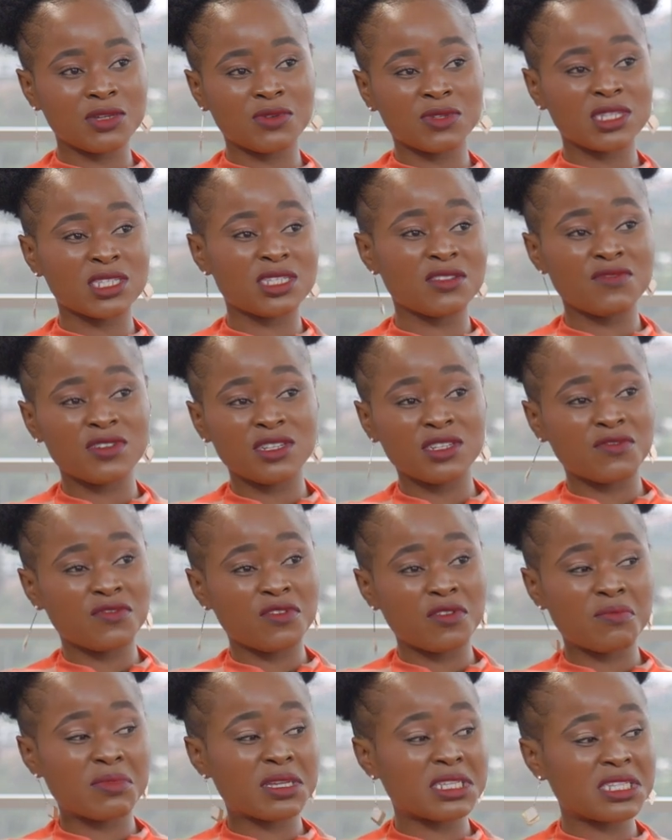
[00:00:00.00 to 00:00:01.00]
There was a
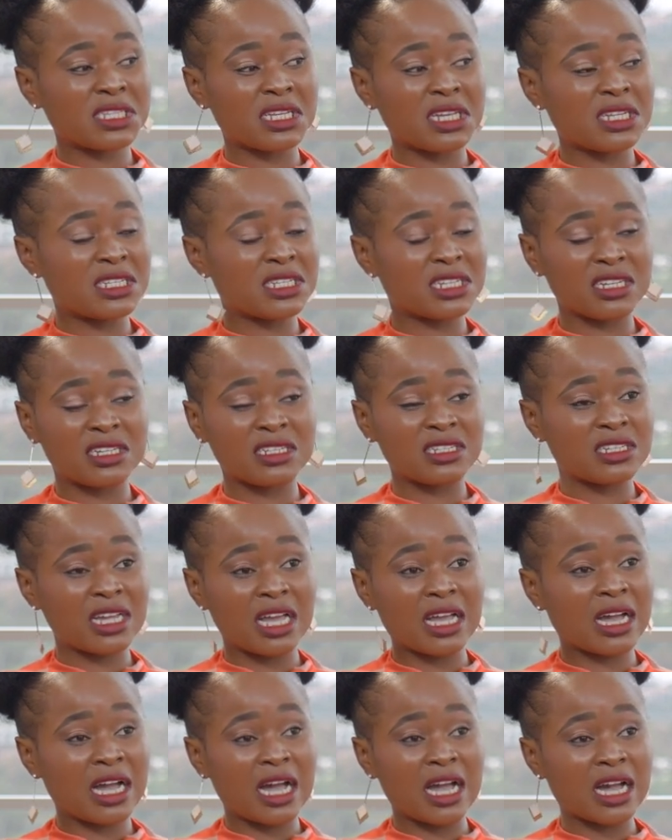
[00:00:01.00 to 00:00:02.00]
seventy-four percent and
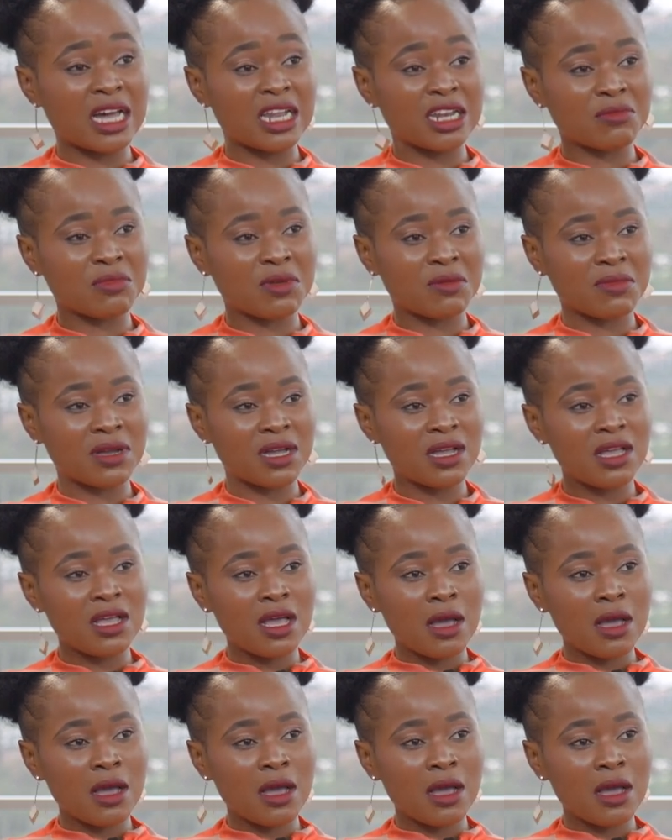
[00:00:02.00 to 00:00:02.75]
I, I can't remember.